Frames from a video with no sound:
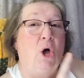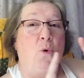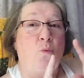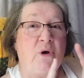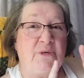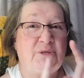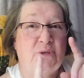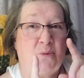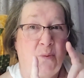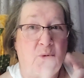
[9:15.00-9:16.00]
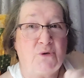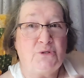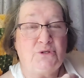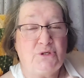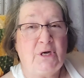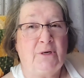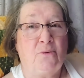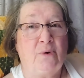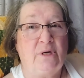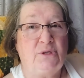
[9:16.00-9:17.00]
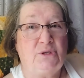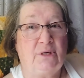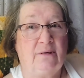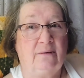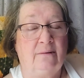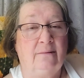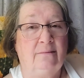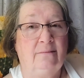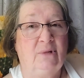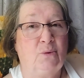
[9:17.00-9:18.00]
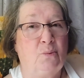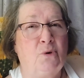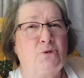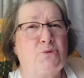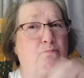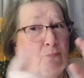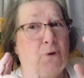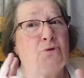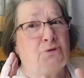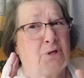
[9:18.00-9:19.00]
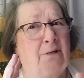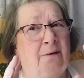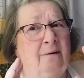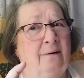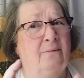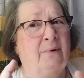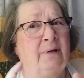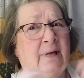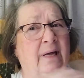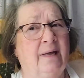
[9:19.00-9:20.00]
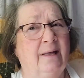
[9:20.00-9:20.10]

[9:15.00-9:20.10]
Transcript: was the first generation, the first person, really,